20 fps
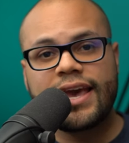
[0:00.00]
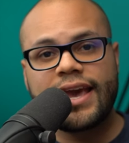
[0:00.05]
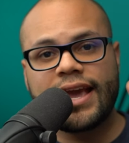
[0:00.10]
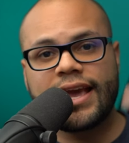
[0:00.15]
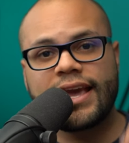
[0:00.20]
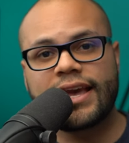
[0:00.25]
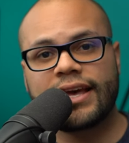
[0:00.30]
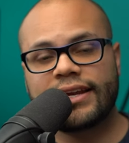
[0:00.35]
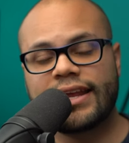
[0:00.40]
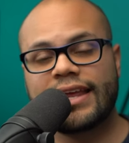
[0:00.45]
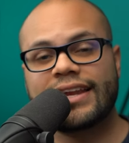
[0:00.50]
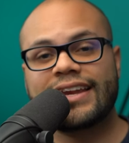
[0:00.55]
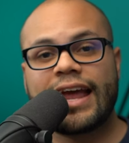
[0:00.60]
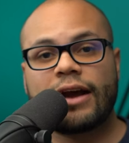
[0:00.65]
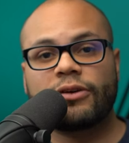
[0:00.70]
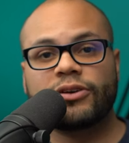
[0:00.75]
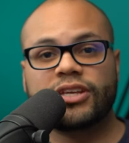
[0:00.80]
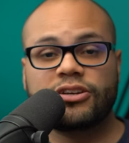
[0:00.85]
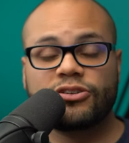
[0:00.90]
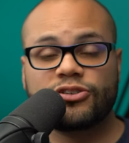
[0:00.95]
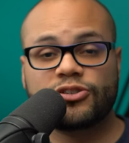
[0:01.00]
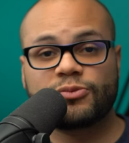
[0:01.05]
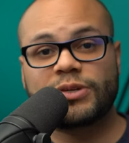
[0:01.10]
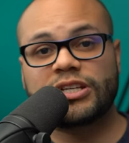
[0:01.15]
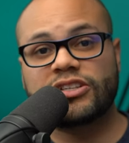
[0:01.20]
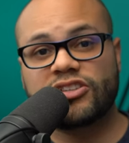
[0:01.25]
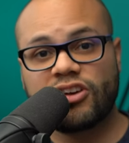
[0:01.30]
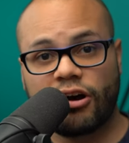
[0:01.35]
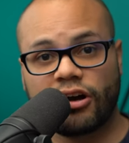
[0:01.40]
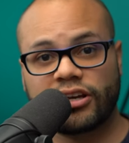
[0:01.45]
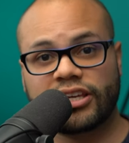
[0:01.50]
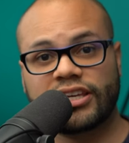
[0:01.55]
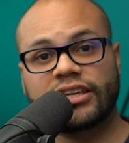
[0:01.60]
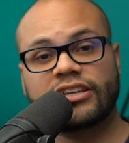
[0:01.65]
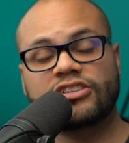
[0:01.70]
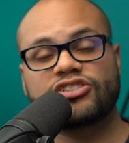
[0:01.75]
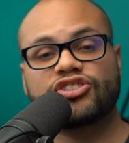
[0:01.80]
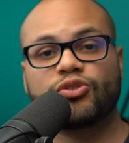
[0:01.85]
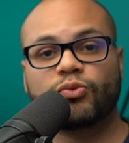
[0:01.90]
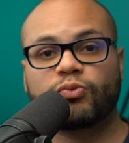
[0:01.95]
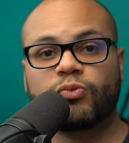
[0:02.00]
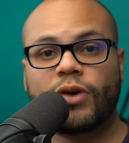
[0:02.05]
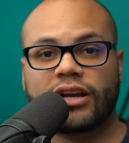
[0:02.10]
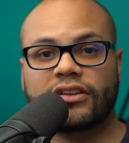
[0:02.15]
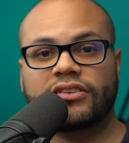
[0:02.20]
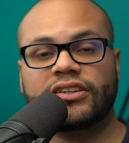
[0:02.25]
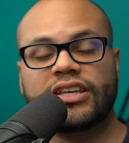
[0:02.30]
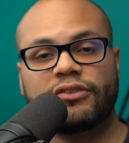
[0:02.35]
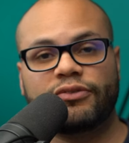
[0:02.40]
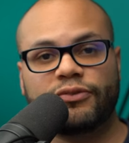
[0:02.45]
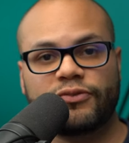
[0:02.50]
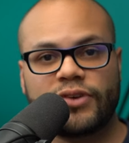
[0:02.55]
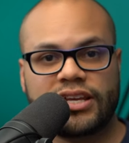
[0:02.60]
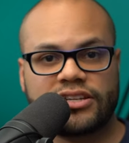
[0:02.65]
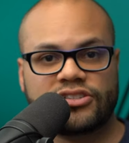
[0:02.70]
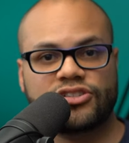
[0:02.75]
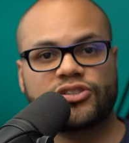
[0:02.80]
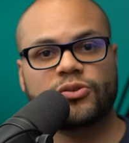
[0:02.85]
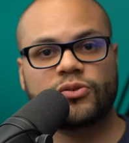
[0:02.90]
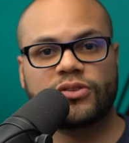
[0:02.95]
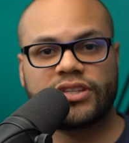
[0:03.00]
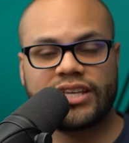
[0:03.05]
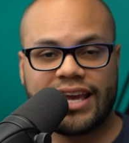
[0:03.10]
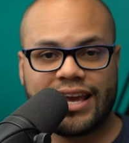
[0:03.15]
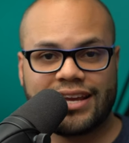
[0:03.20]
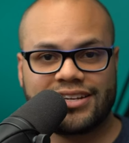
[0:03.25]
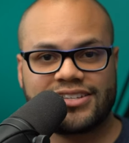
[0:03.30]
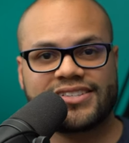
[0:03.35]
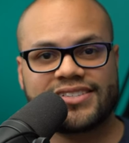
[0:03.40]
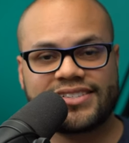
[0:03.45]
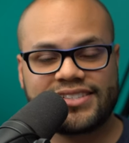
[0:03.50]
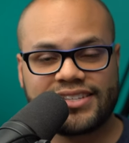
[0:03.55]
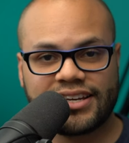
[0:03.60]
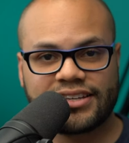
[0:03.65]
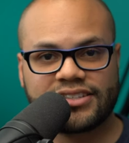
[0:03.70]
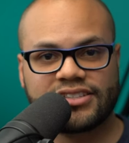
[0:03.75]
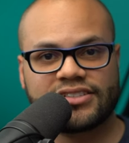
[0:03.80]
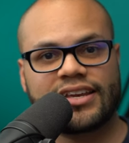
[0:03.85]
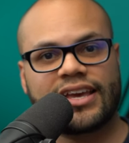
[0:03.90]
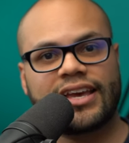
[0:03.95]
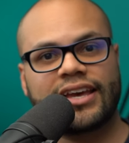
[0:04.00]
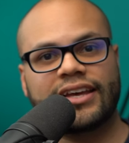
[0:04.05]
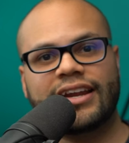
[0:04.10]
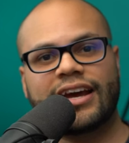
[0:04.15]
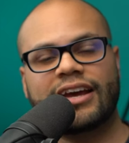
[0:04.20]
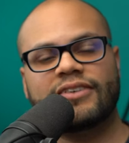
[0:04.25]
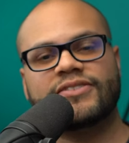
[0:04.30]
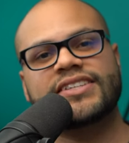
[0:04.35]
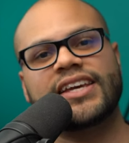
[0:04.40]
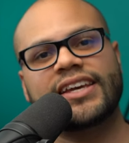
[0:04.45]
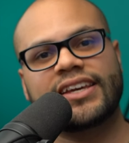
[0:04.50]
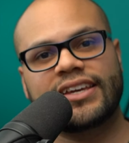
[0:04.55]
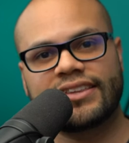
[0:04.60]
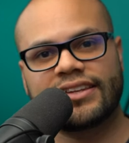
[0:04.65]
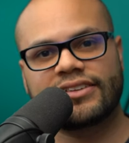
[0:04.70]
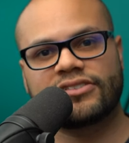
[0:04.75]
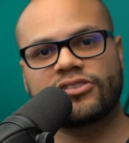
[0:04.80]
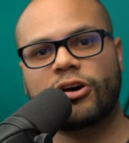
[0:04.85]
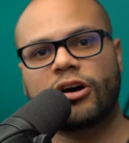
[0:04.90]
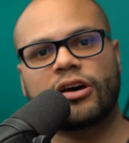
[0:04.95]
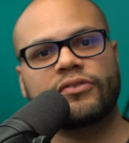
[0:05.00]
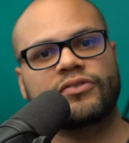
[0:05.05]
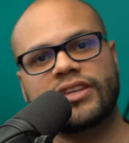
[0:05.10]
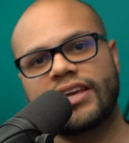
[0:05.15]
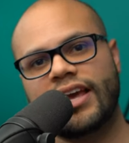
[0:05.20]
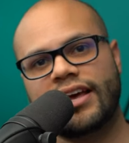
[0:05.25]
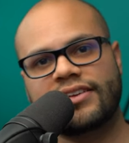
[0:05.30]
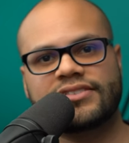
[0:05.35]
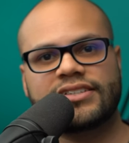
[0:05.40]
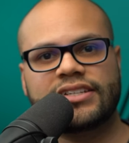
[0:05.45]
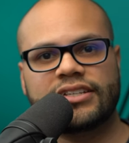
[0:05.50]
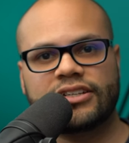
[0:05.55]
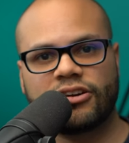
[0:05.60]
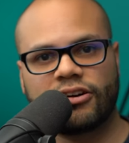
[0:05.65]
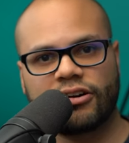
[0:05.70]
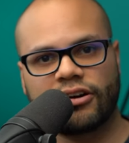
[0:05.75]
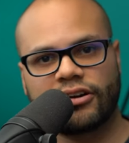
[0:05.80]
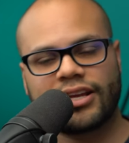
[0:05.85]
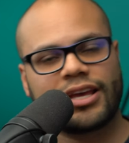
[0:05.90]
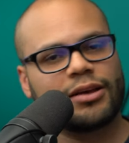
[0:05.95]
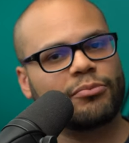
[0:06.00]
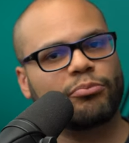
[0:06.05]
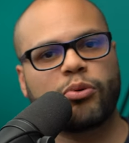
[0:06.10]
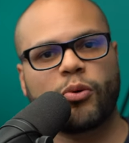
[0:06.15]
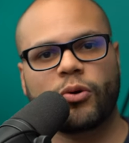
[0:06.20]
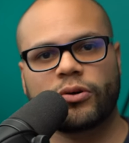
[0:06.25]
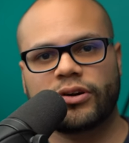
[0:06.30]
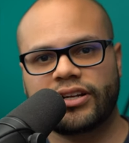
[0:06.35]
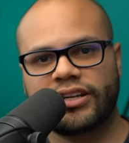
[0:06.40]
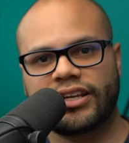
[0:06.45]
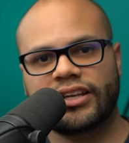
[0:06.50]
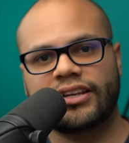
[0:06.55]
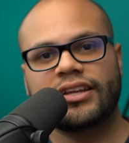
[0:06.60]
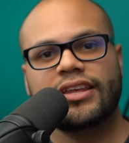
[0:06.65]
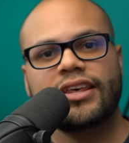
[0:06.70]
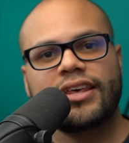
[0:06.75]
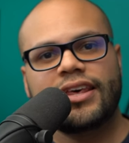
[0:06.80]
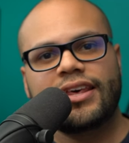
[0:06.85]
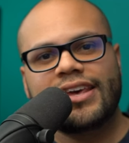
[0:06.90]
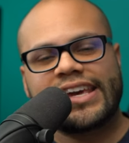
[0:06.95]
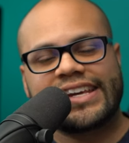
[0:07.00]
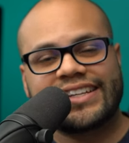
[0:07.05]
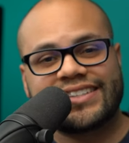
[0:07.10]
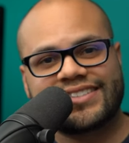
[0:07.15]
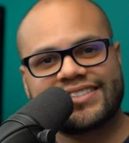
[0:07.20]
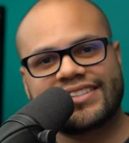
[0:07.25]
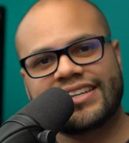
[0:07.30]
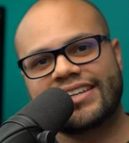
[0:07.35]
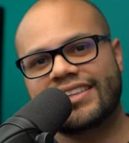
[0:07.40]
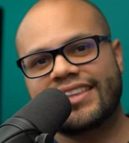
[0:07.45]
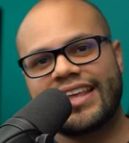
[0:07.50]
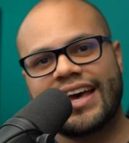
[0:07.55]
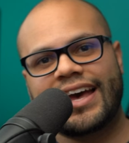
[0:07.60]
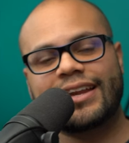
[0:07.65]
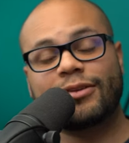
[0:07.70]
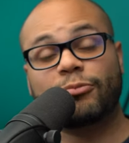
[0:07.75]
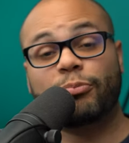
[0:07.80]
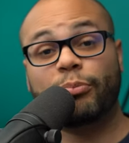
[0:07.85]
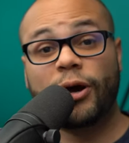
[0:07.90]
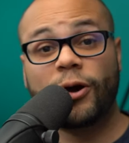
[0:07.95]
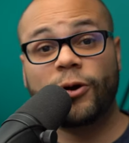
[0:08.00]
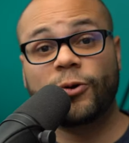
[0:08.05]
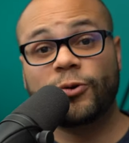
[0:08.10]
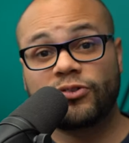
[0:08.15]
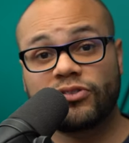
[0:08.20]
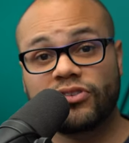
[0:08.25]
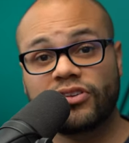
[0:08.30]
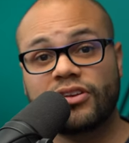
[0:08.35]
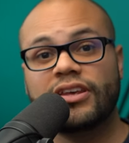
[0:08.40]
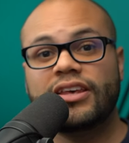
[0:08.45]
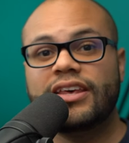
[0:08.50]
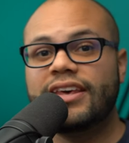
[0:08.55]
And now here's me talking directly into the H6, and I've taken this off the SD card, imported it, and synced that in post.